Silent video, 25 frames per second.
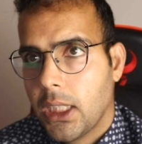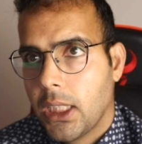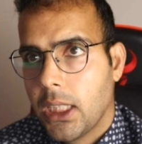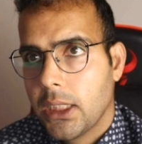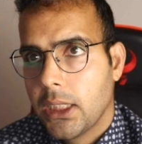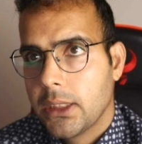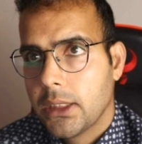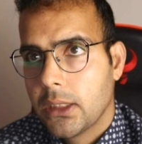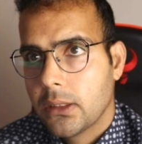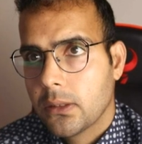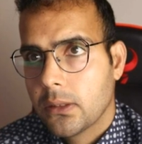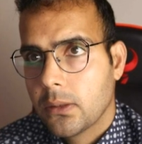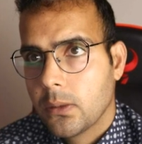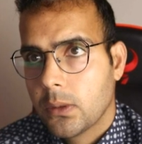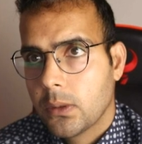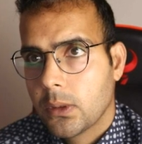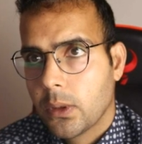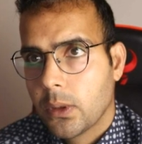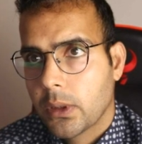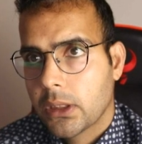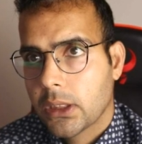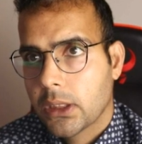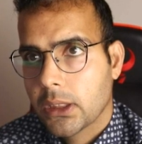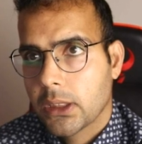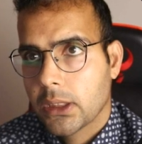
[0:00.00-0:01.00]
The other two
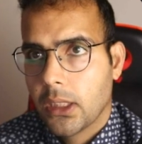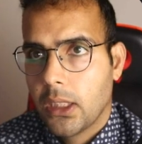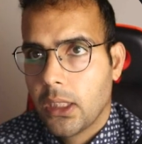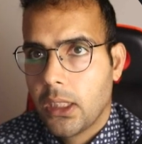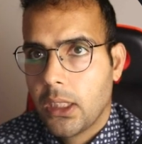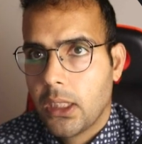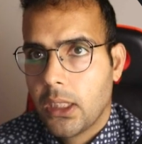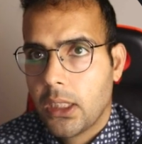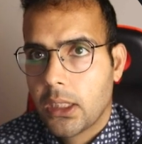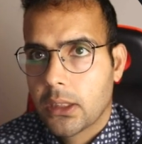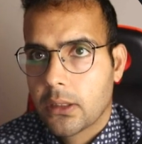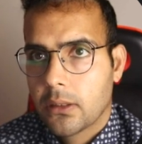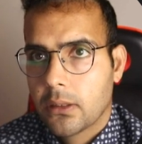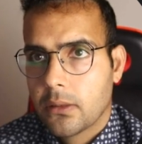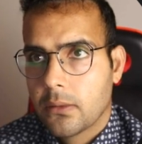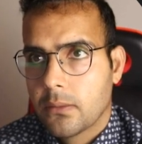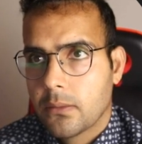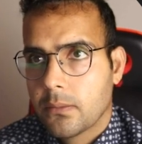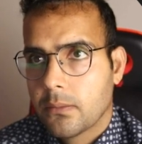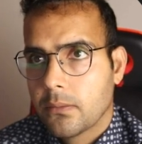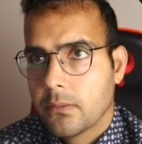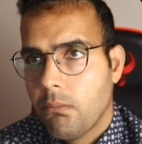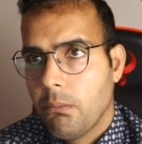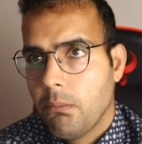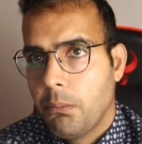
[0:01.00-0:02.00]
tokens are
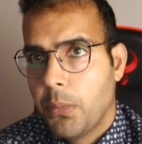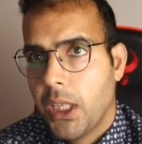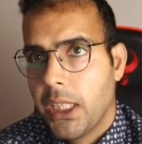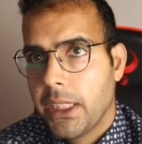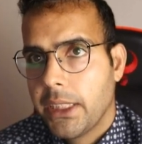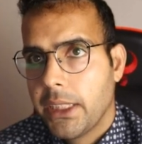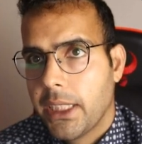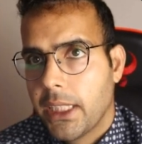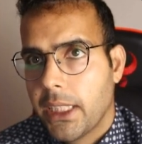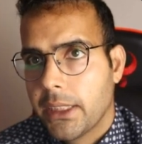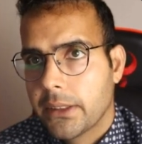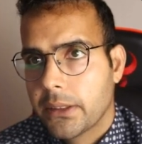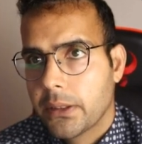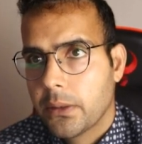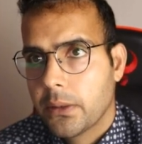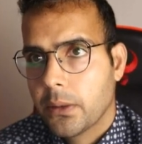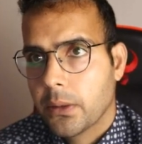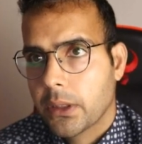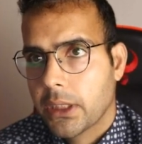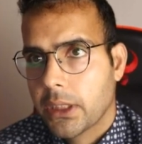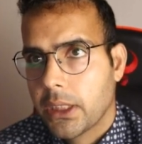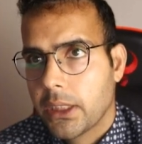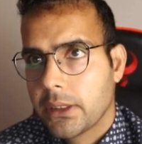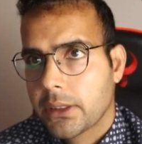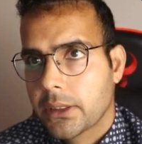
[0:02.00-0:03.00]
Binance
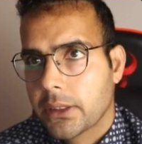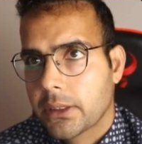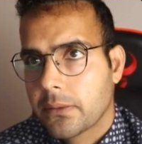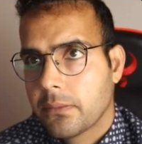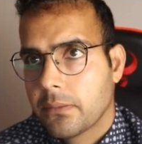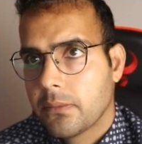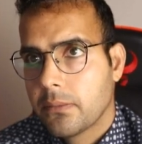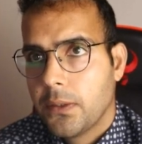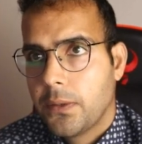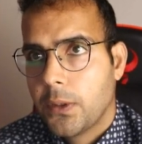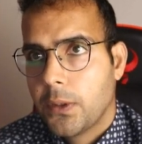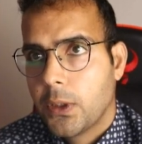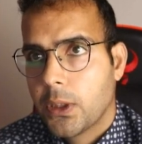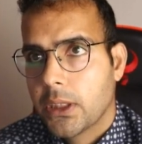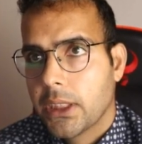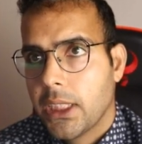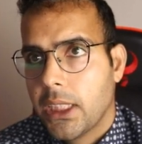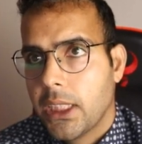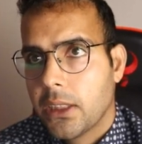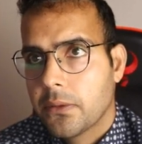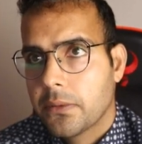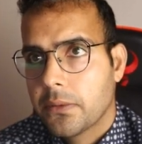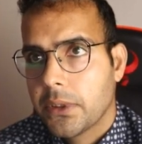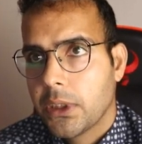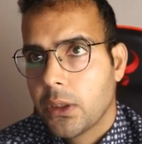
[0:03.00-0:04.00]
tokens. For
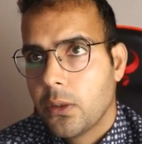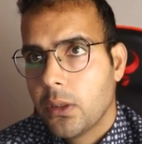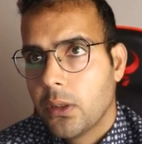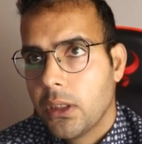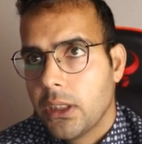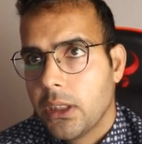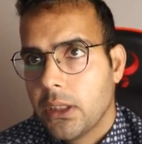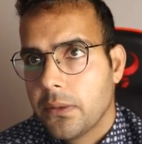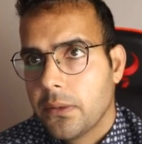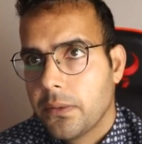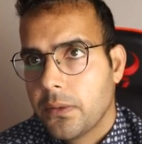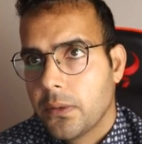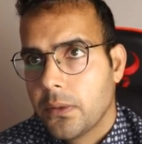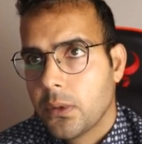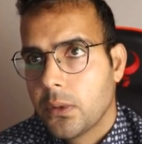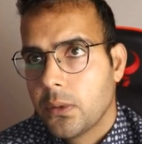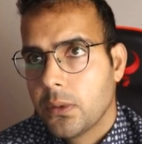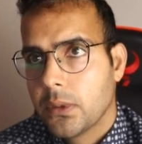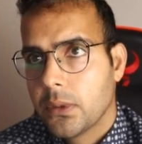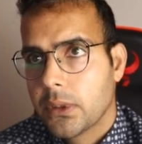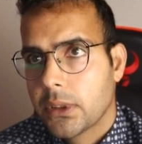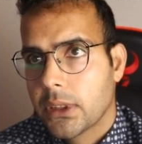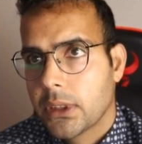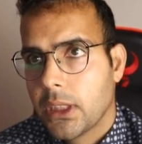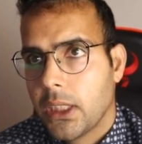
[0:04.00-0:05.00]
now, we only
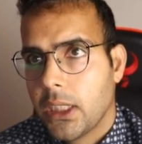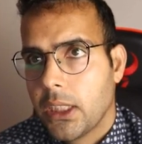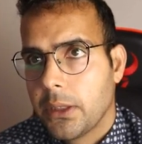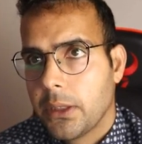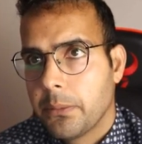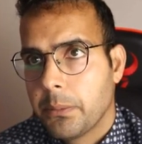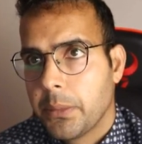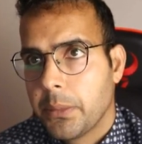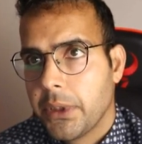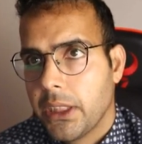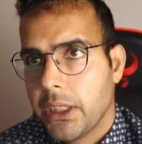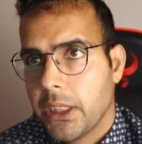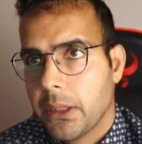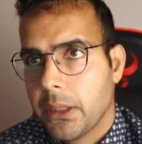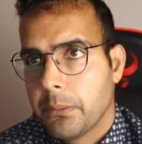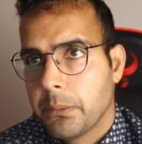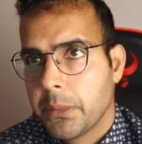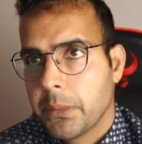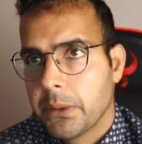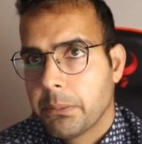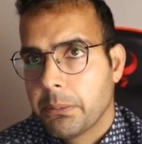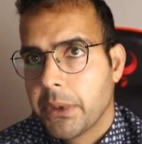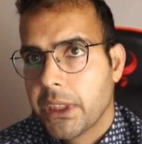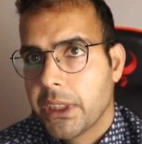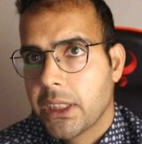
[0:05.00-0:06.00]
focus on
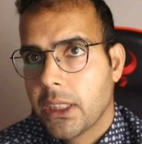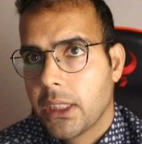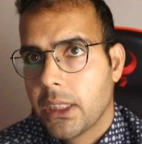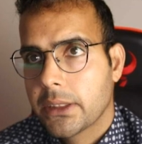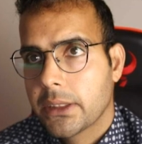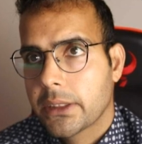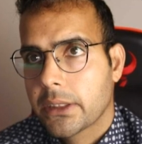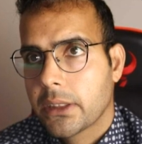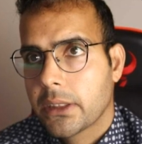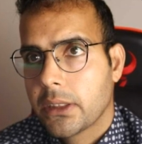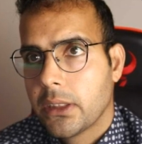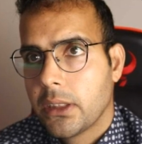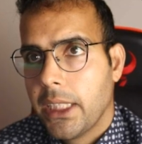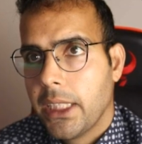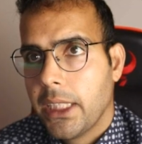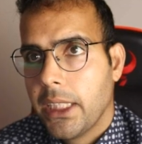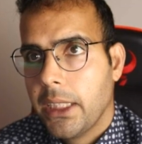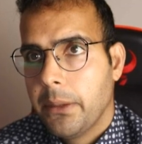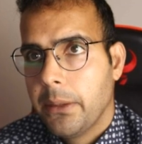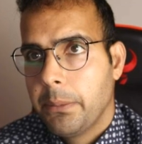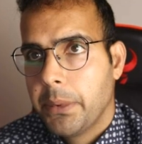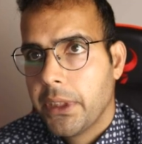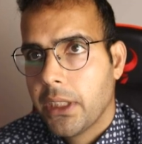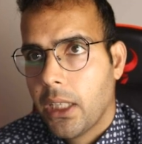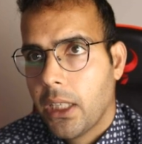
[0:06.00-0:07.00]
BNB because the
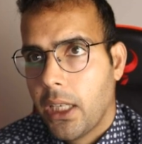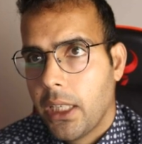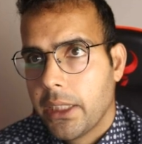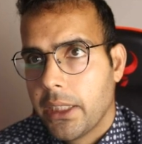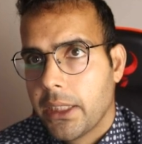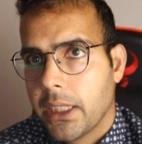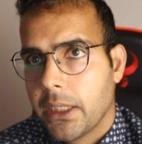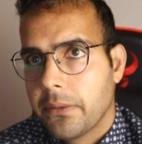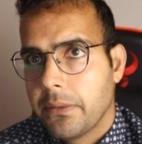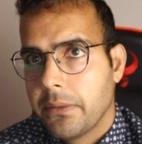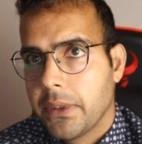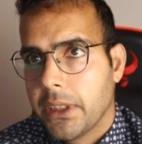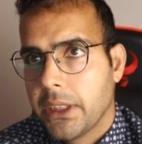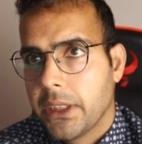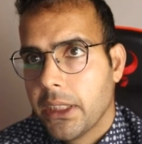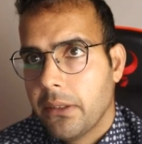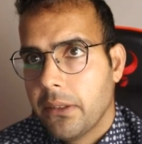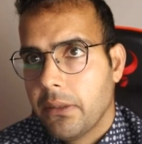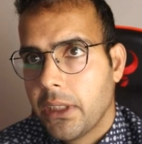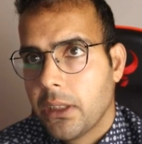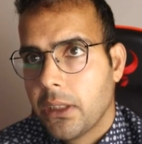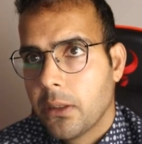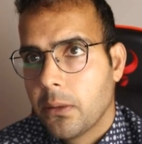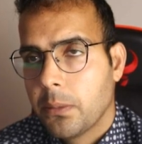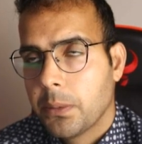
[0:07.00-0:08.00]
API that we
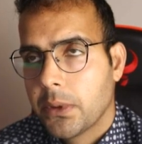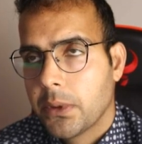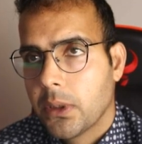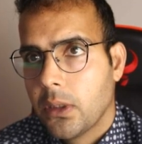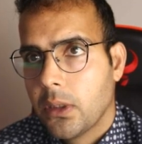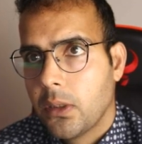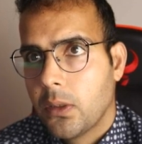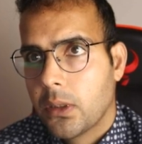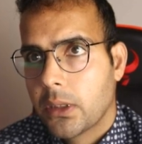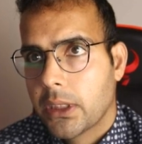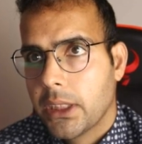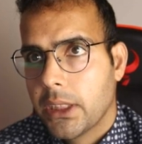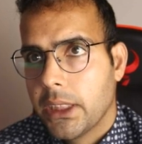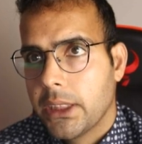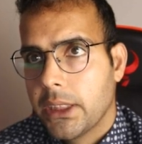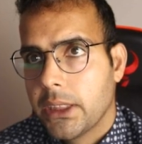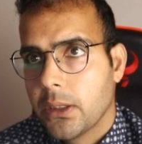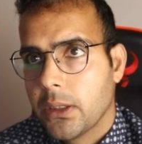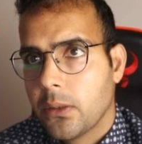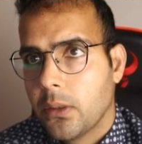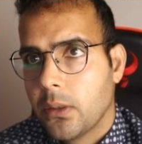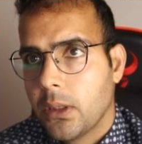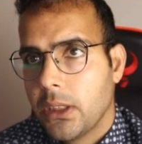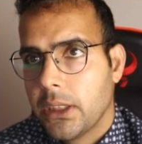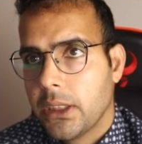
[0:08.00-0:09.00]
developed
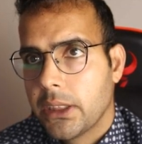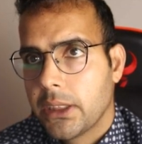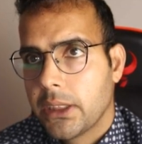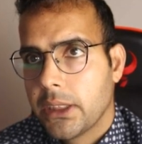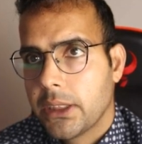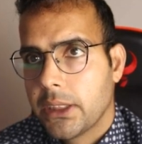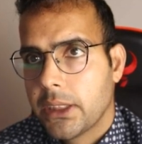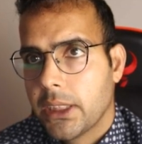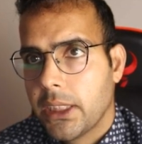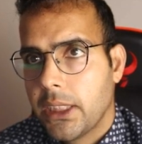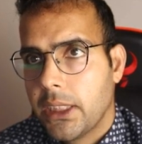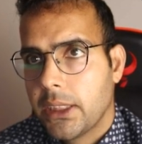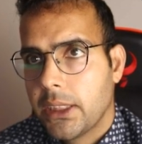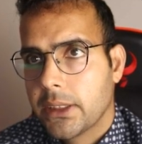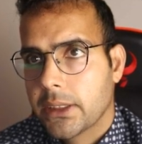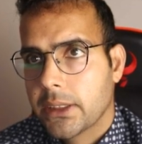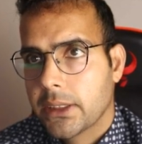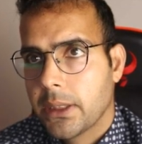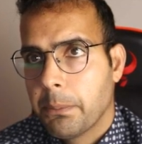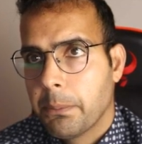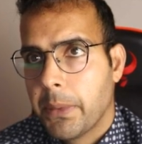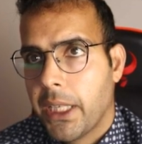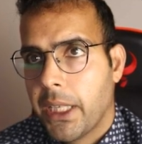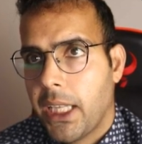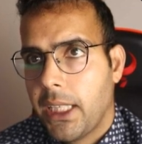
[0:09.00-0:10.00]
already only
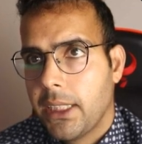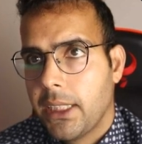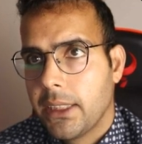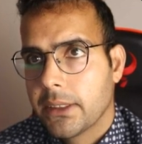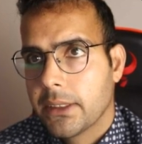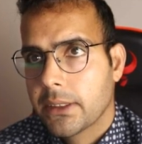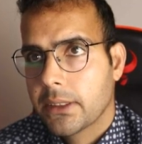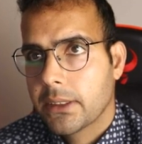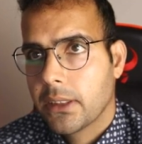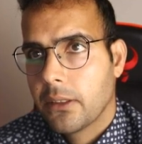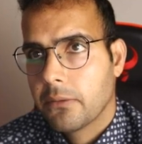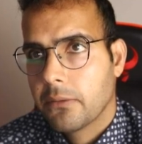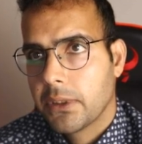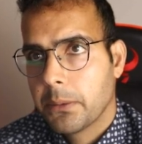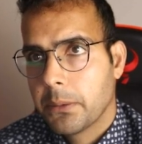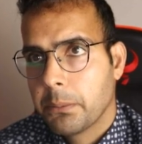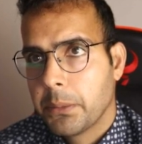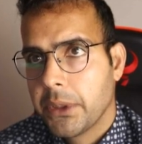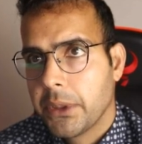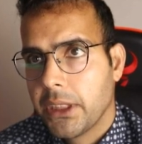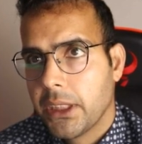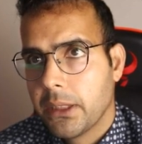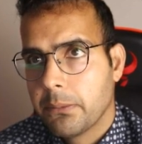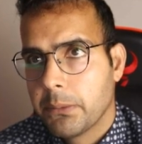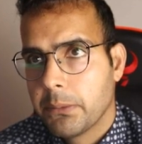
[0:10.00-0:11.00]
returns the balance of the
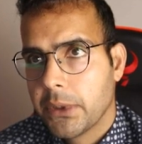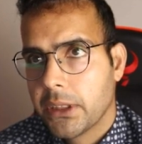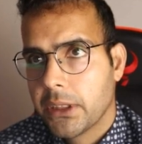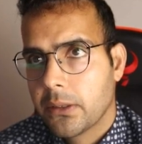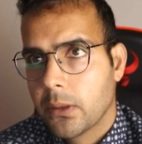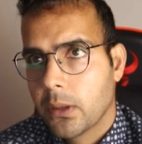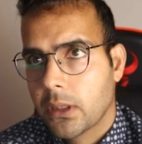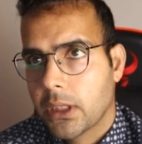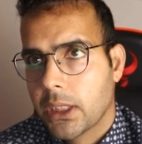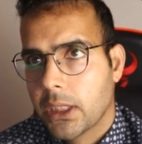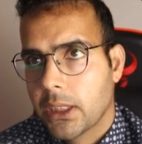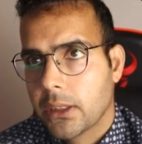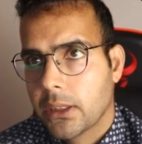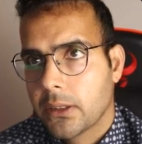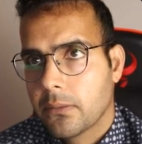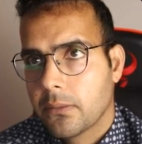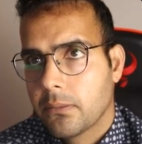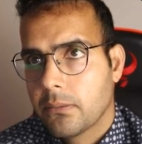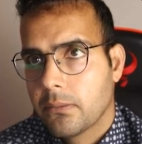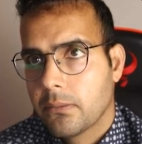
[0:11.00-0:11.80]
BNB token.